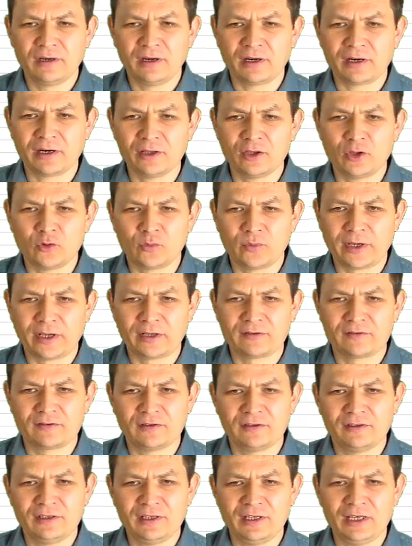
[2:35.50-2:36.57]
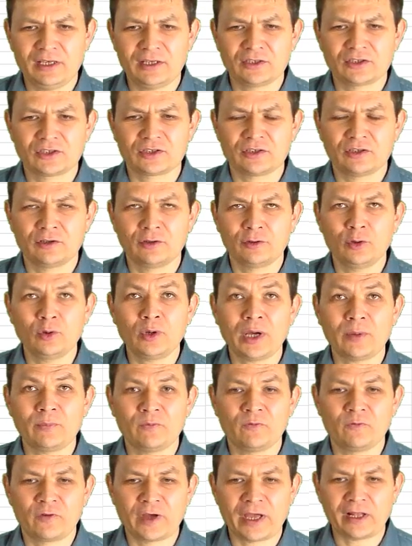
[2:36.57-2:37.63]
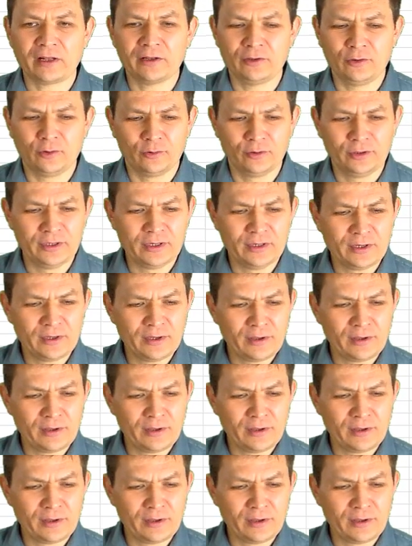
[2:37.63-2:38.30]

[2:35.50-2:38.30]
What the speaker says: argument is lookup value.